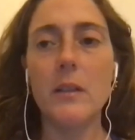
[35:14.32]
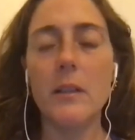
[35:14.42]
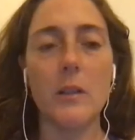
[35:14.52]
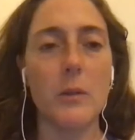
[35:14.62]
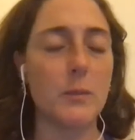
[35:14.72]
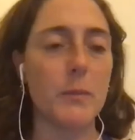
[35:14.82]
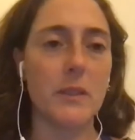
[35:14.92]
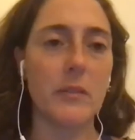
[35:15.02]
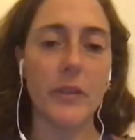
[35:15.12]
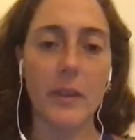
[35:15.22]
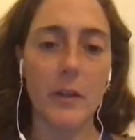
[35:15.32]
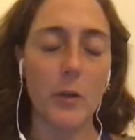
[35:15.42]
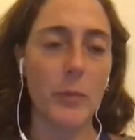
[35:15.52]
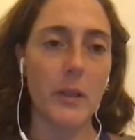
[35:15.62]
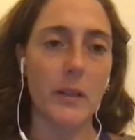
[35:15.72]
the specific
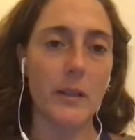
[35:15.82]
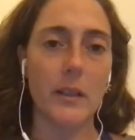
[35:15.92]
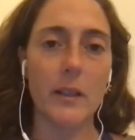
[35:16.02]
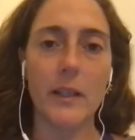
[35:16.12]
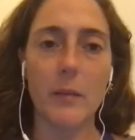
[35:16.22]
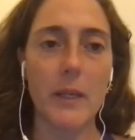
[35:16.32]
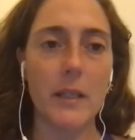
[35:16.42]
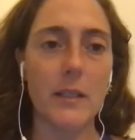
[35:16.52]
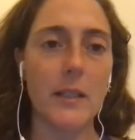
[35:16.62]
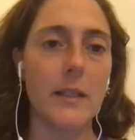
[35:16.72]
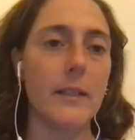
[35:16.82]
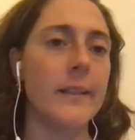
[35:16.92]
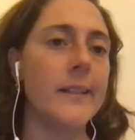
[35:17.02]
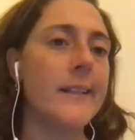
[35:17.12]
therapy that the clinic mandated.